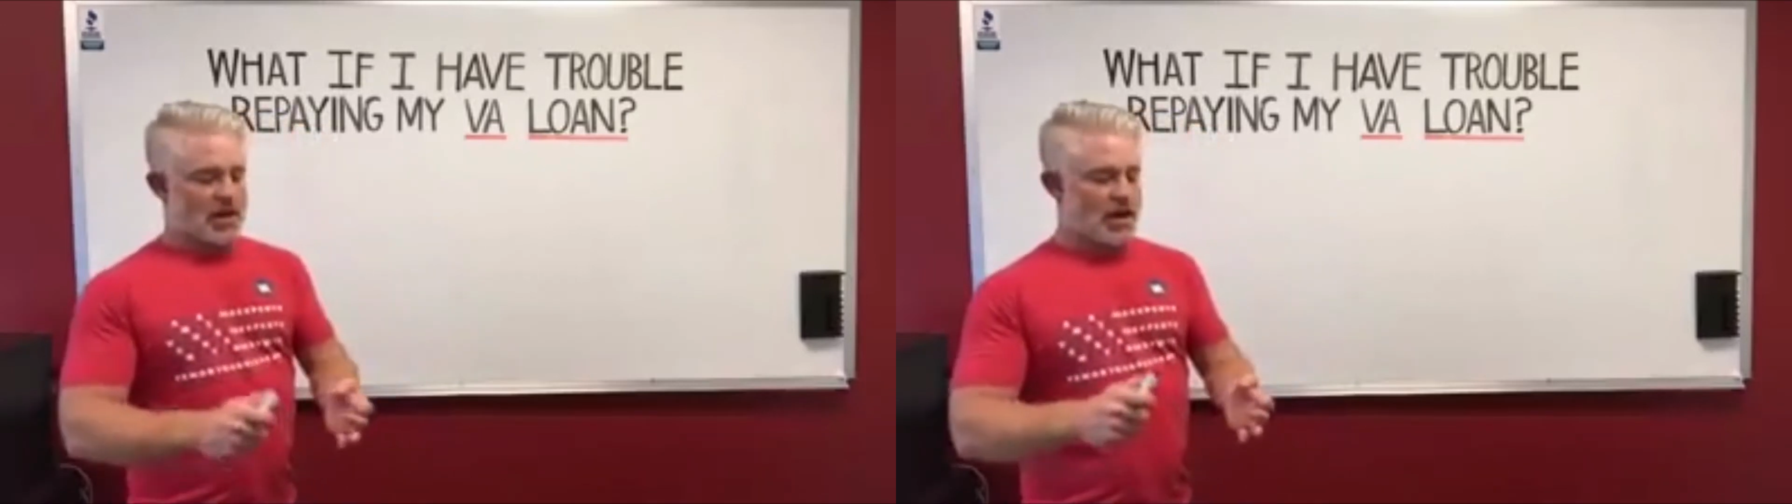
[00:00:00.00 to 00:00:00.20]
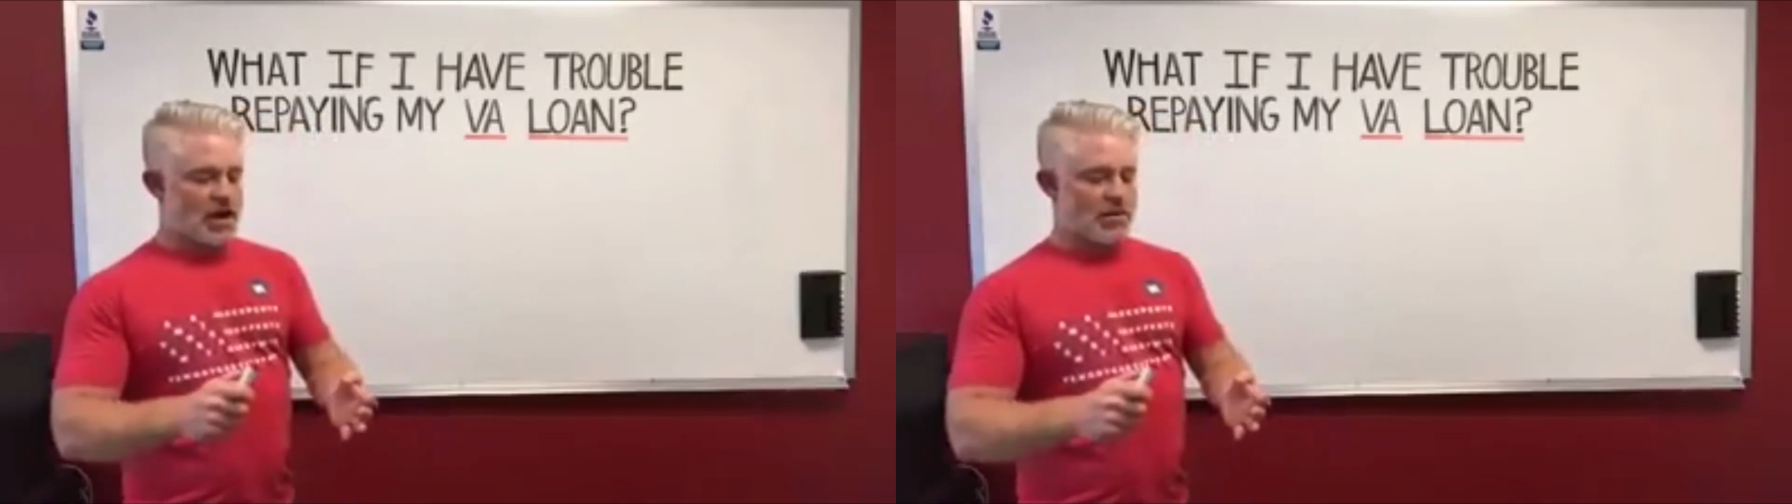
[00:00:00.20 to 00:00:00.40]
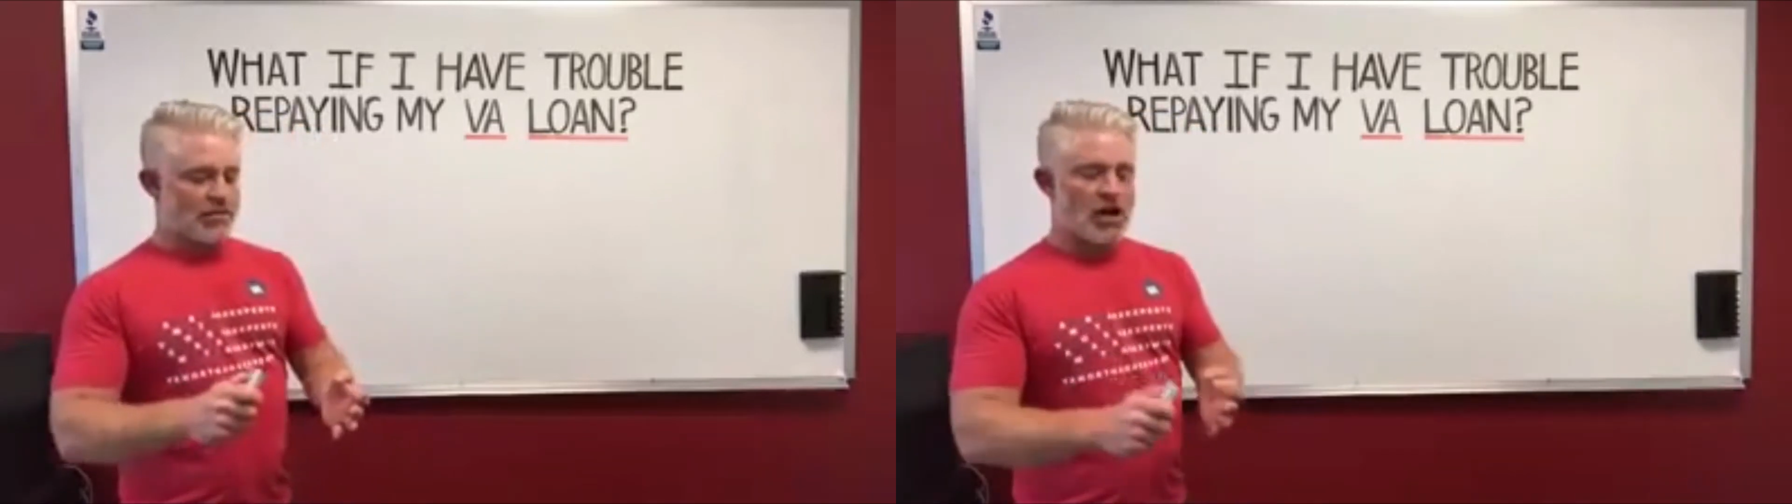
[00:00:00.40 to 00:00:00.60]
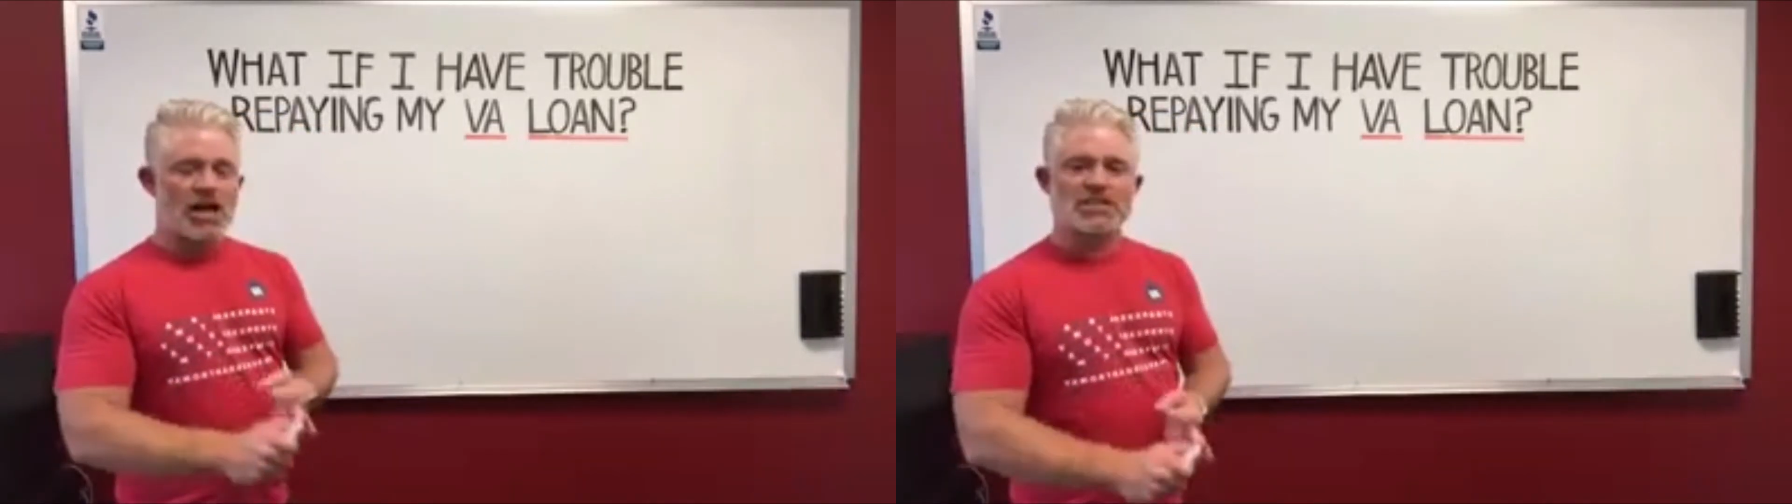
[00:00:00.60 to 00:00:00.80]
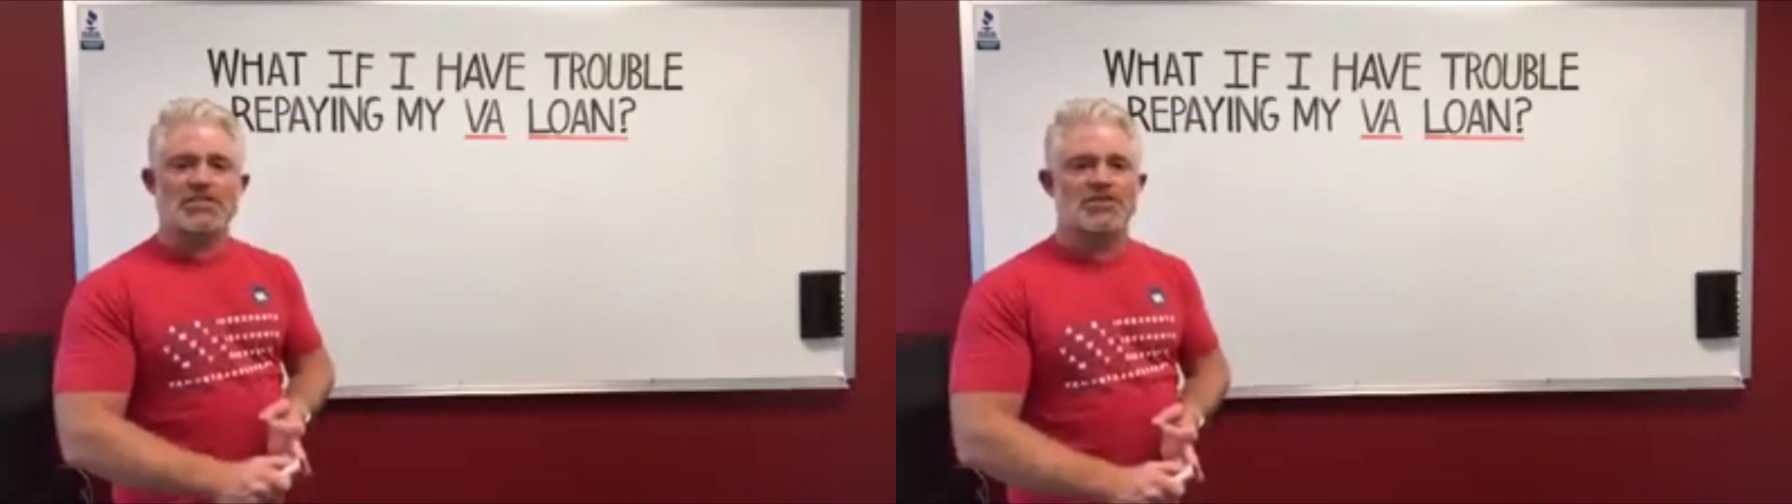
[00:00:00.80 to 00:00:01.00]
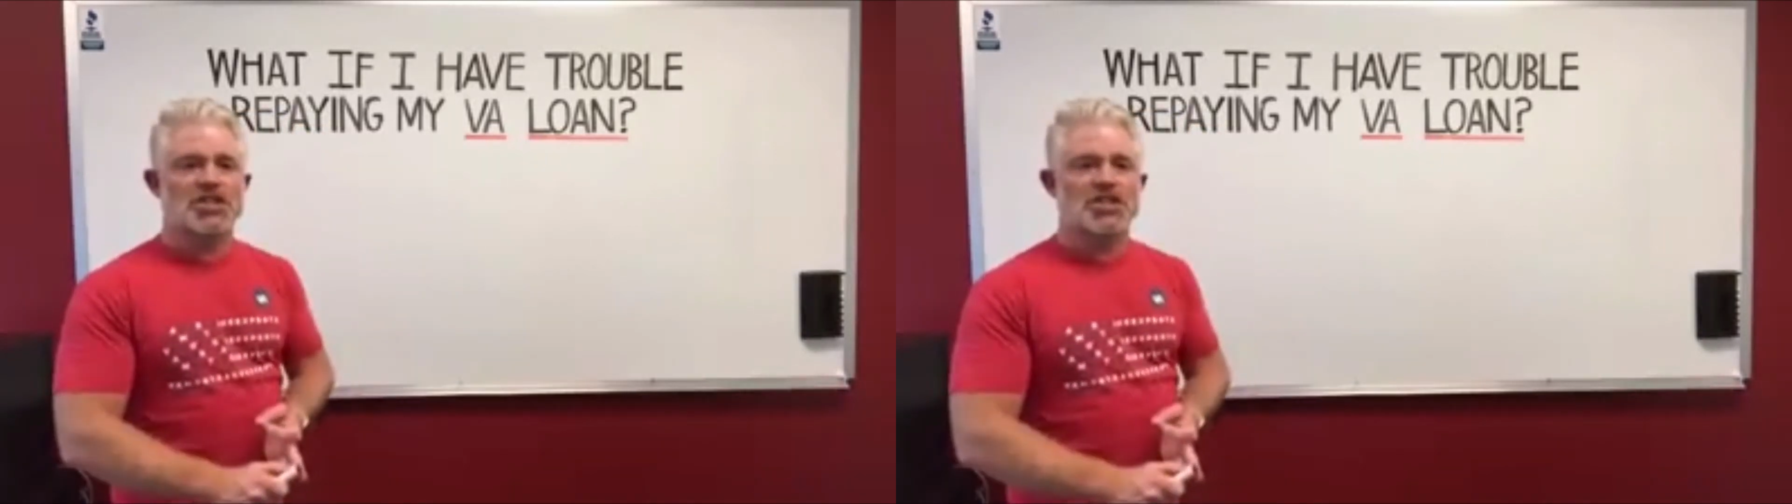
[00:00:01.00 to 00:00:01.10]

loss of